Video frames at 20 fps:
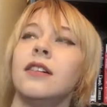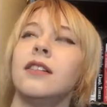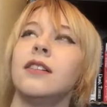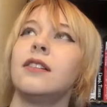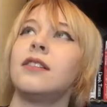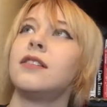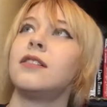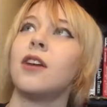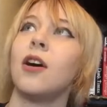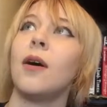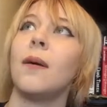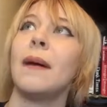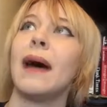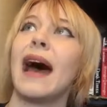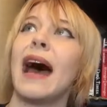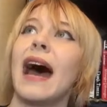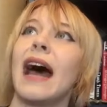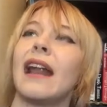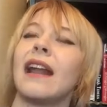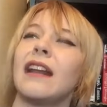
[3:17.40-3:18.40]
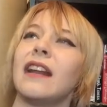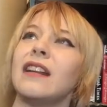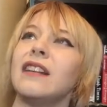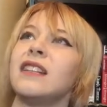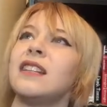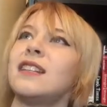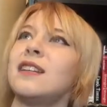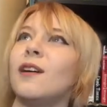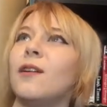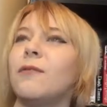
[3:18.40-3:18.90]
so bad, and it
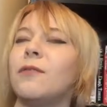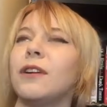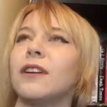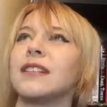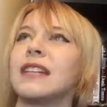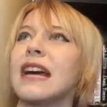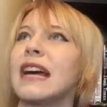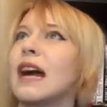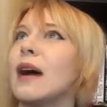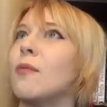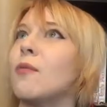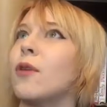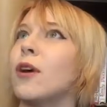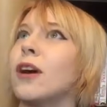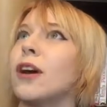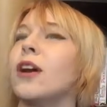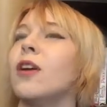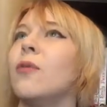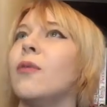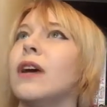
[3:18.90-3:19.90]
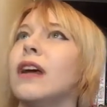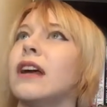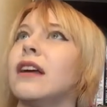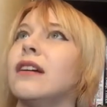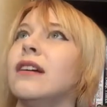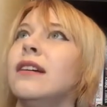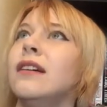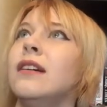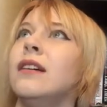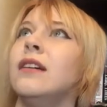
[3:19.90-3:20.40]
still feels like I'm wearing a
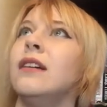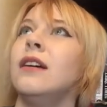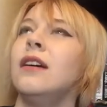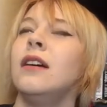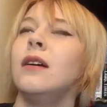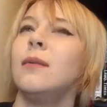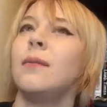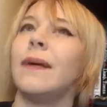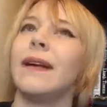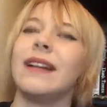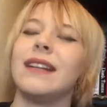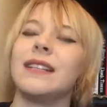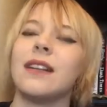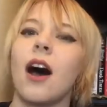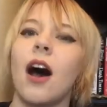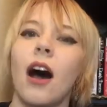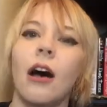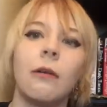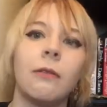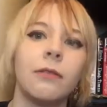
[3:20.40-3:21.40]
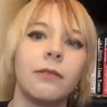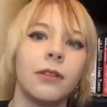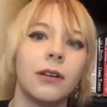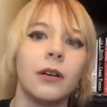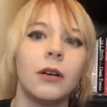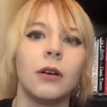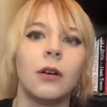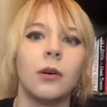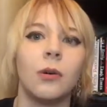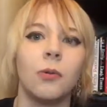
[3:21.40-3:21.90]
wig, but it's off.
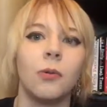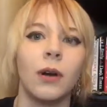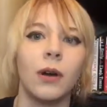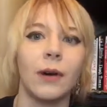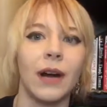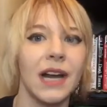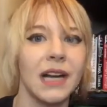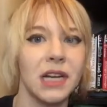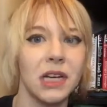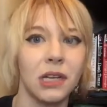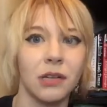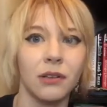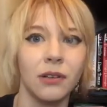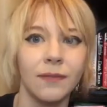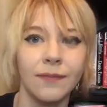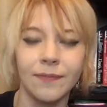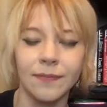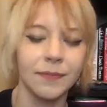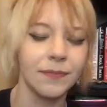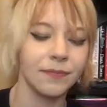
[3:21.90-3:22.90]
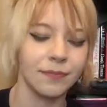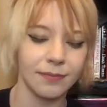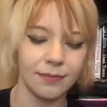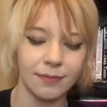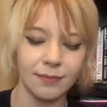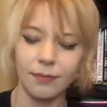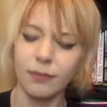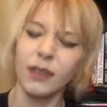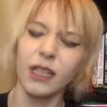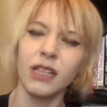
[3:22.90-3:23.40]
What do?
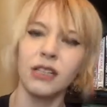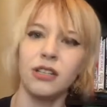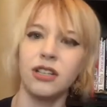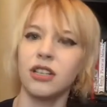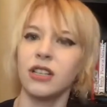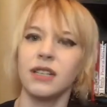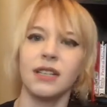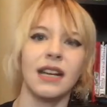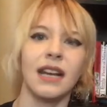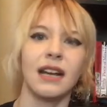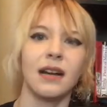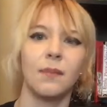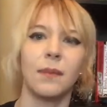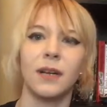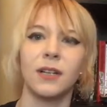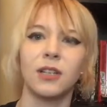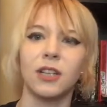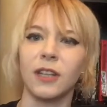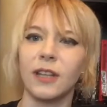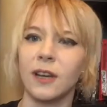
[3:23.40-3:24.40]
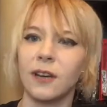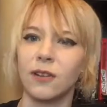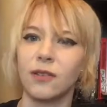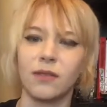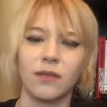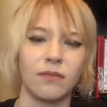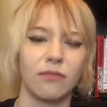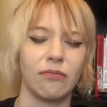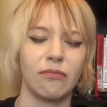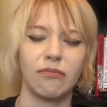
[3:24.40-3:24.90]
Just take a bunch of
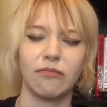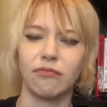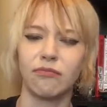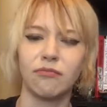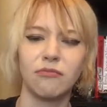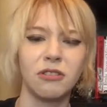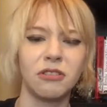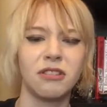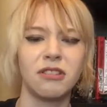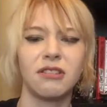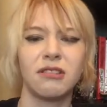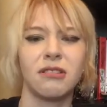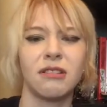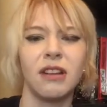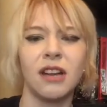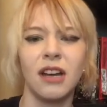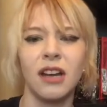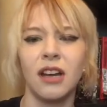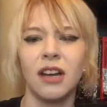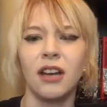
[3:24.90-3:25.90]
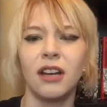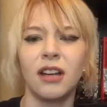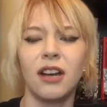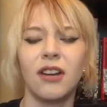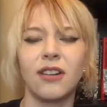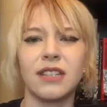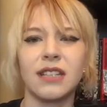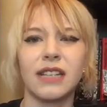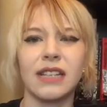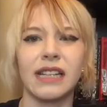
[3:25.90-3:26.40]
those and just
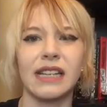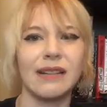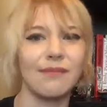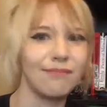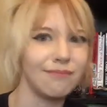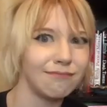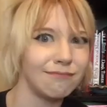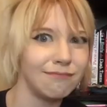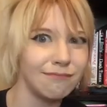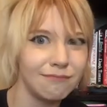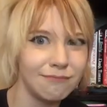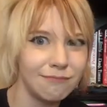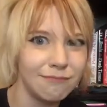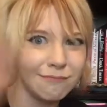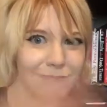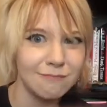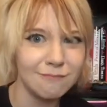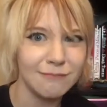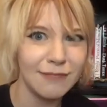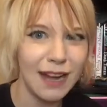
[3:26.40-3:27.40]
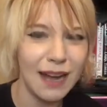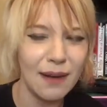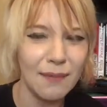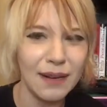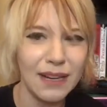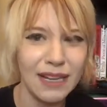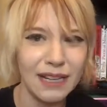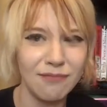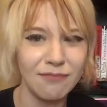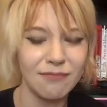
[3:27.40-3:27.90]
go to sleep. I
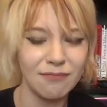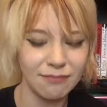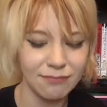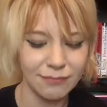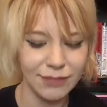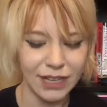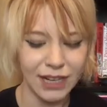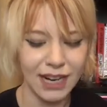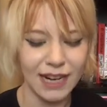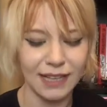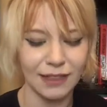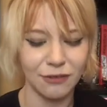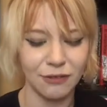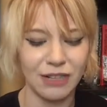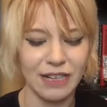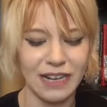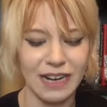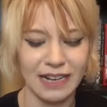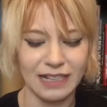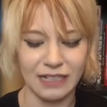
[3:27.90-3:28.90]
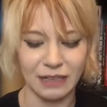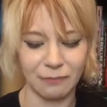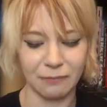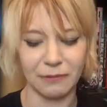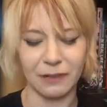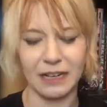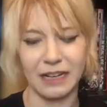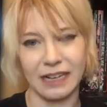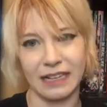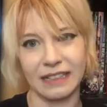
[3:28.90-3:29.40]
mean, you got 3 days of
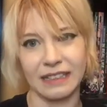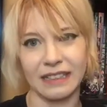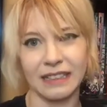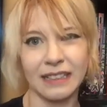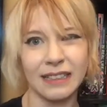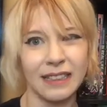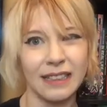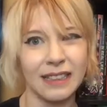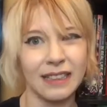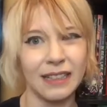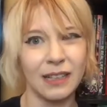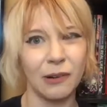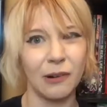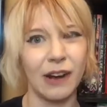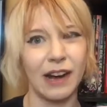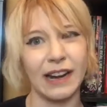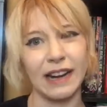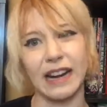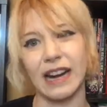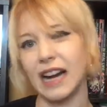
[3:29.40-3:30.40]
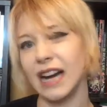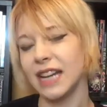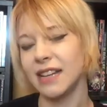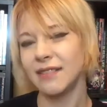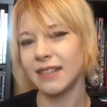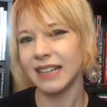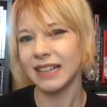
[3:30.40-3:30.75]
fun. Why not?